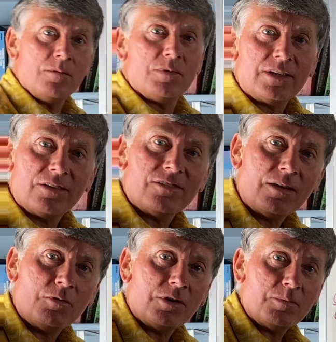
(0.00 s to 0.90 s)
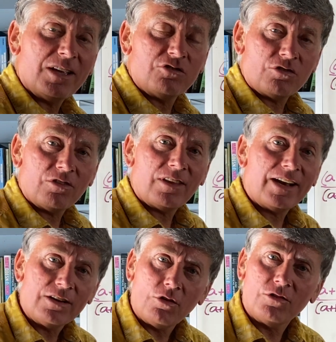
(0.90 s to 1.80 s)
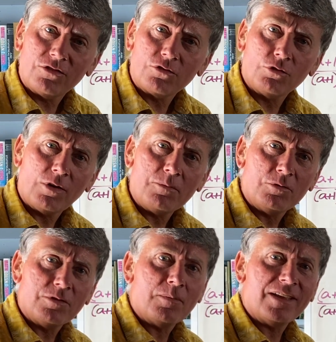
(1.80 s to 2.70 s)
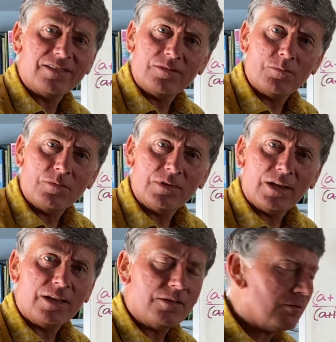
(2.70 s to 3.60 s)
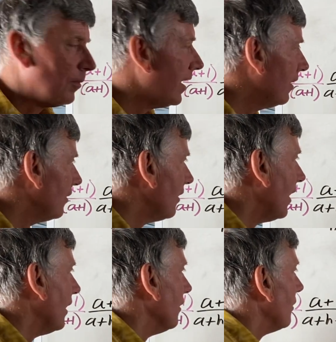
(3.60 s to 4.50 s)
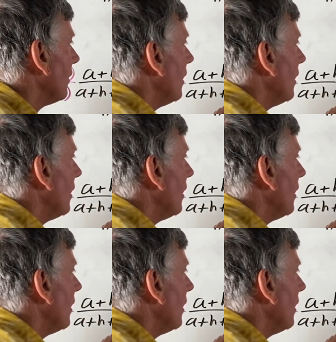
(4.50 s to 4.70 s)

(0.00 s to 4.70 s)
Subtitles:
because I want to make sure that I don't screw up with my minus signs.